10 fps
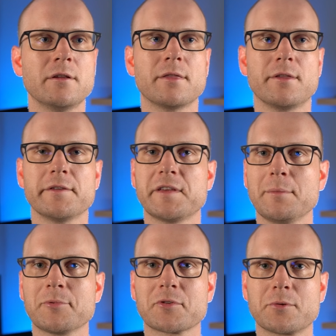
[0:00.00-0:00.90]
the
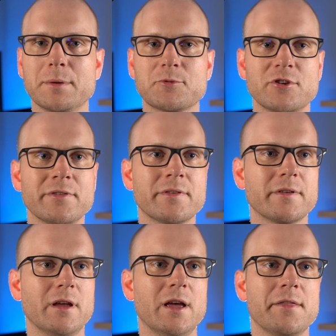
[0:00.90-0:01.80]
subscriptions
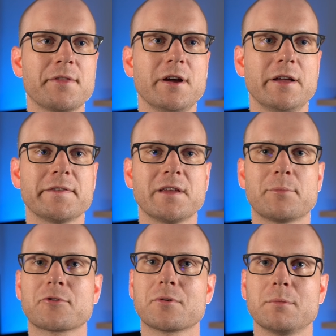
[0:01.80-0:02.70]
and the
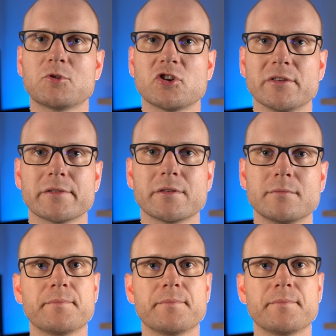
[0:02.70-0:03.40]
unsubscriptions.